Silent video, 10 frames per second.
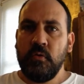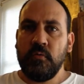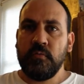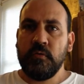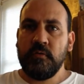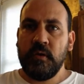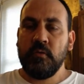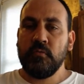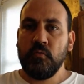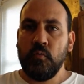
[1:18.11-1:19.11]
of the
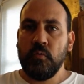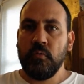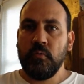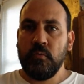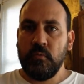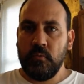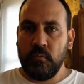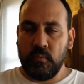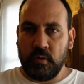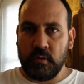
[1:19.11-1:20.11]
Second World
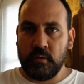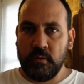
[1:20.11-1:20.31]
War.